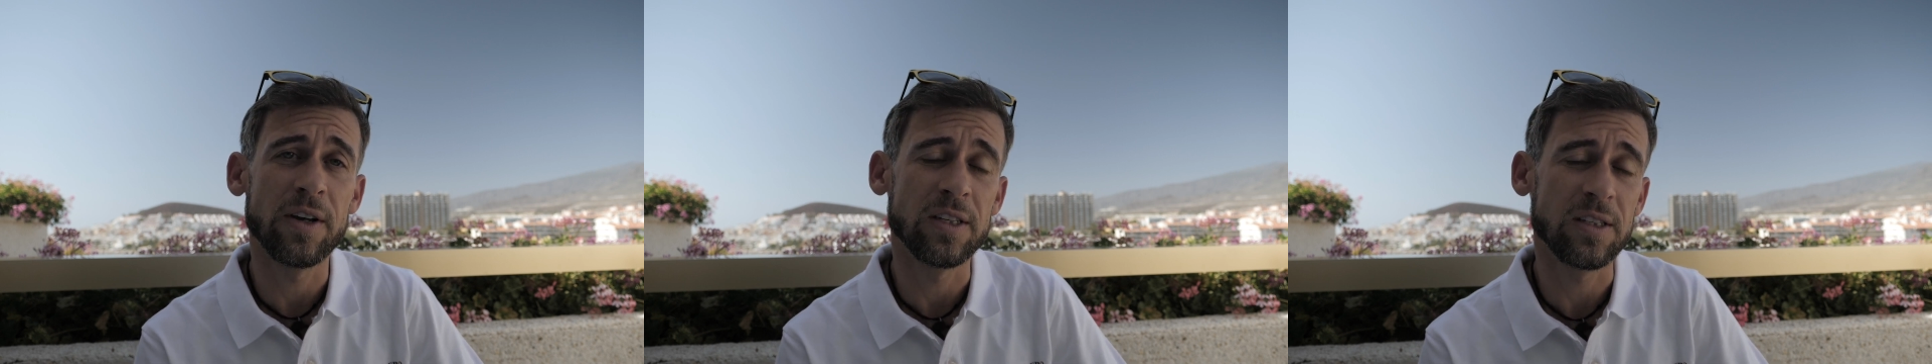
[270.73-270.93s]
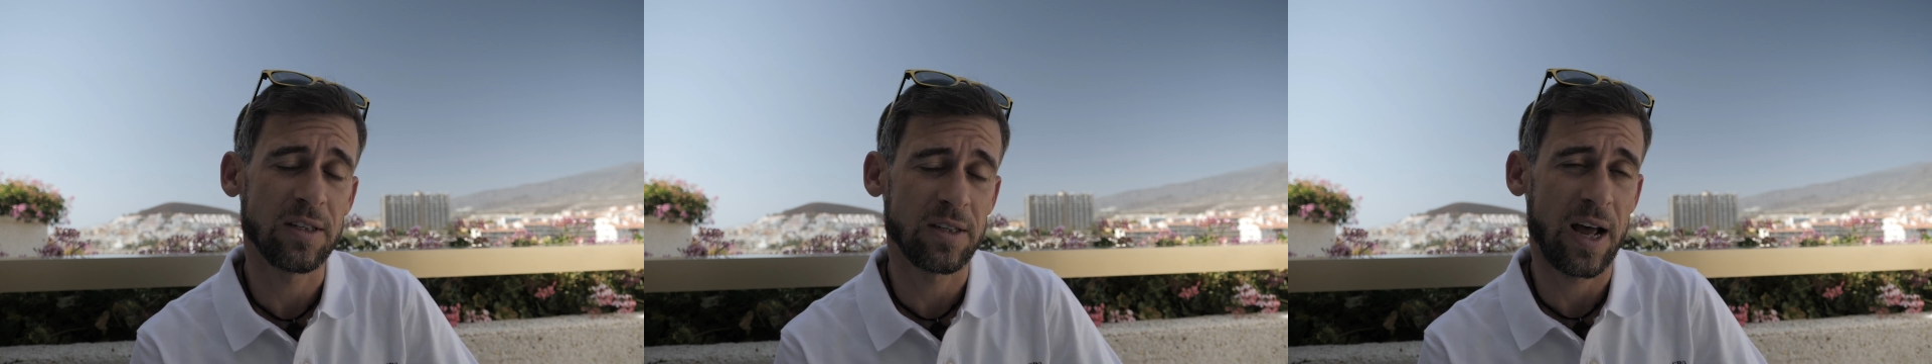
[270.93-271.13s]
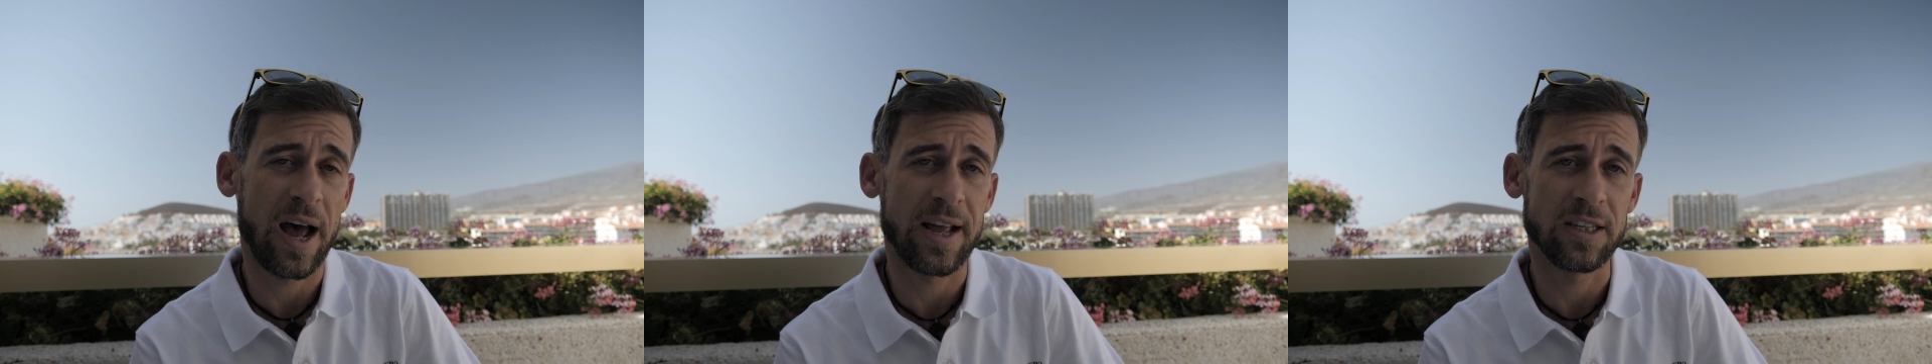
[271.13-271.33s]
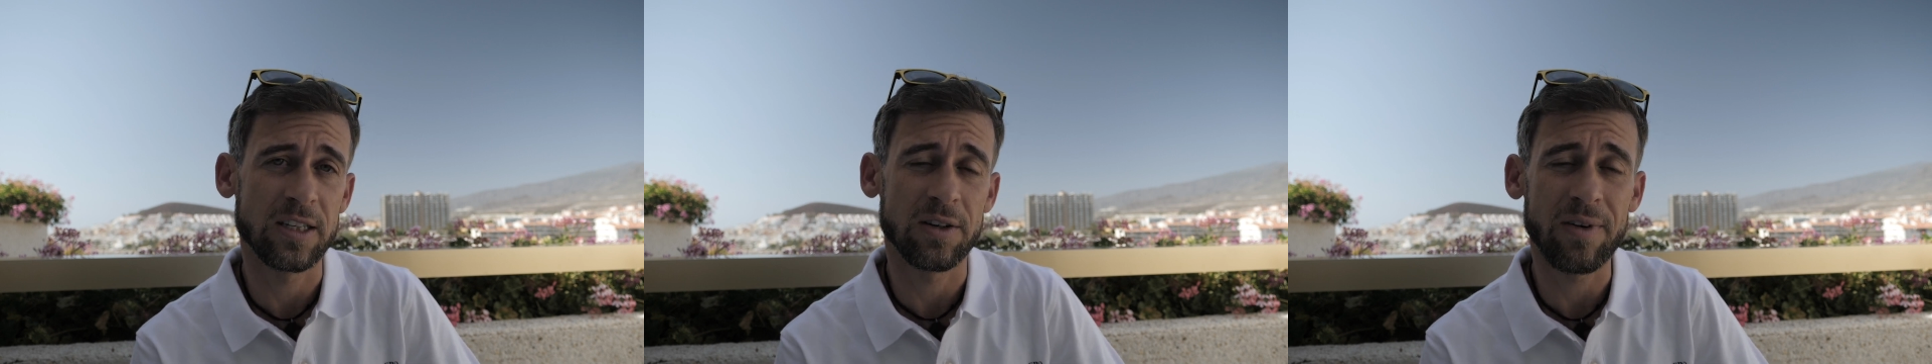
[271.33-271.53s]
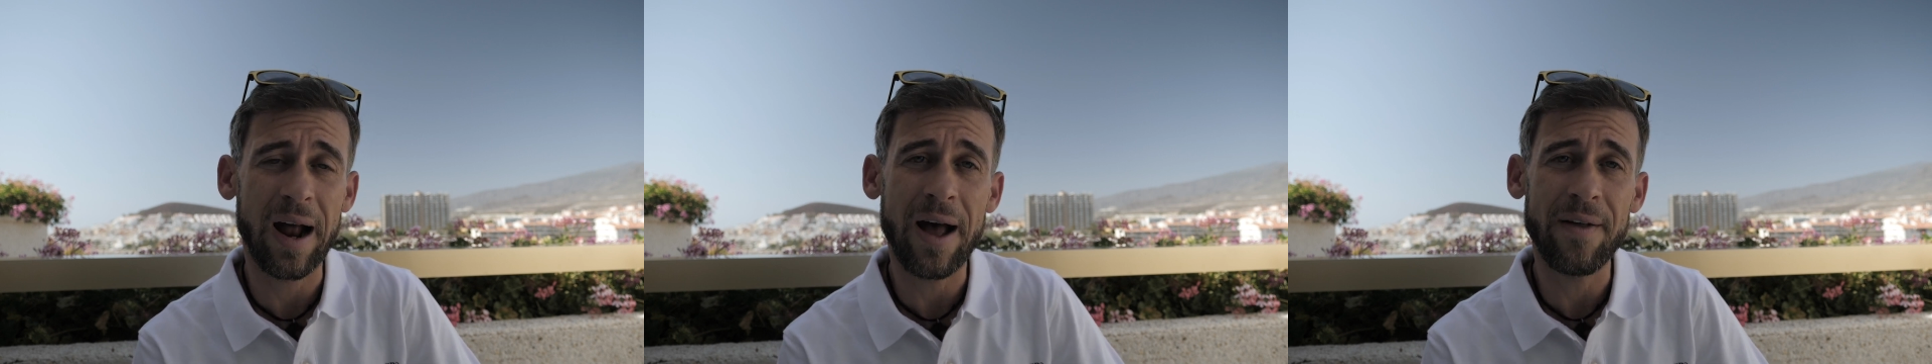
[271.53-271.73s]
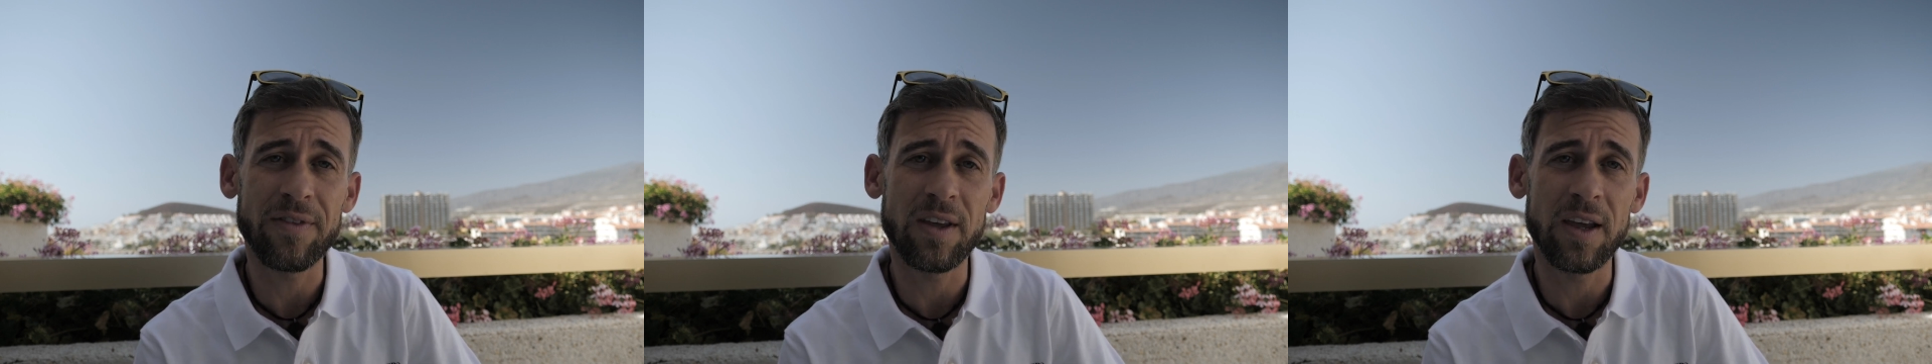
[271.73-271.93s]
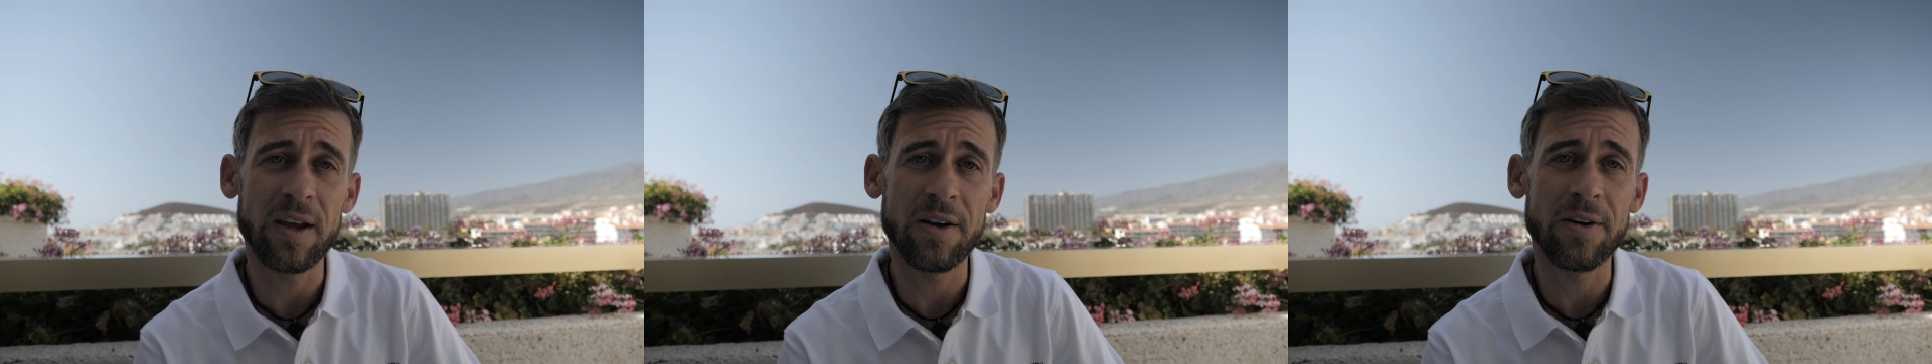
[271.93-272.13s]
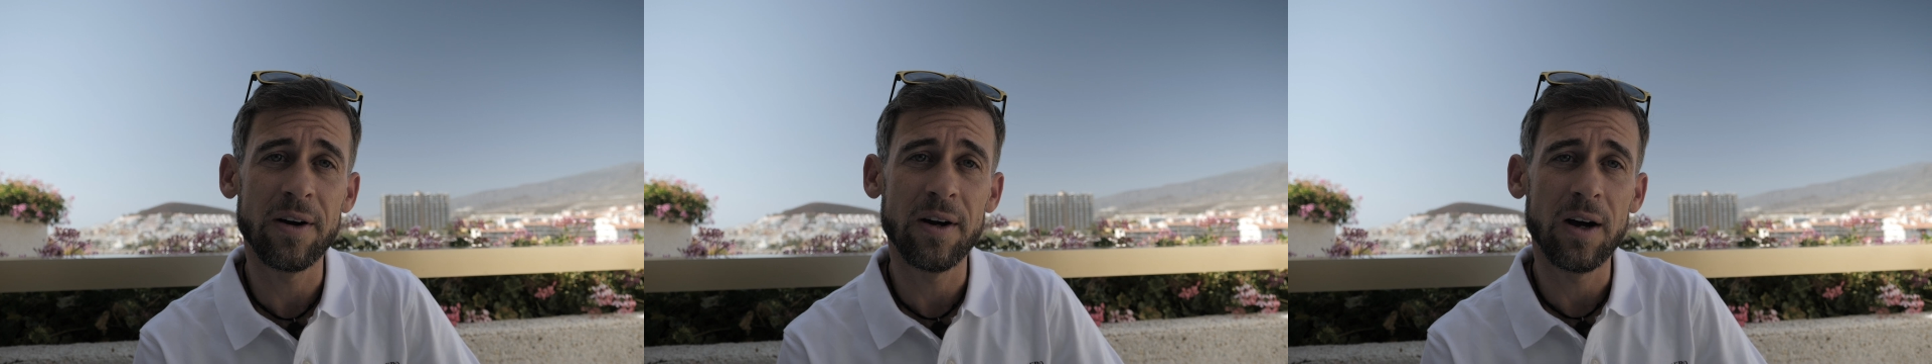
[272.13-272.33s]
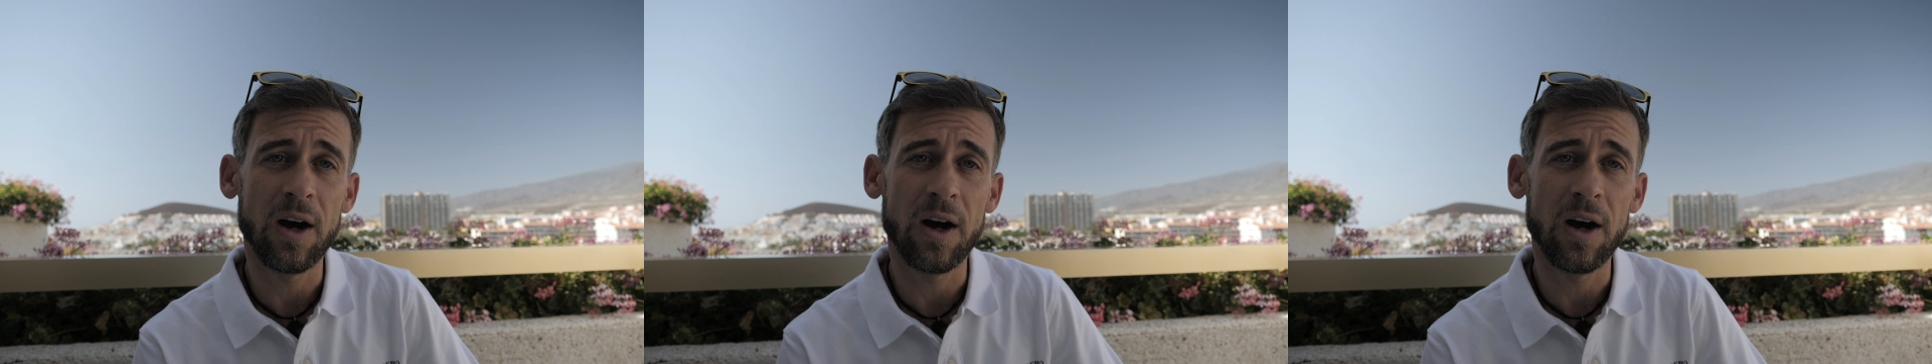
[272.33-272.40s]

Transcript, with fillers: sites around here.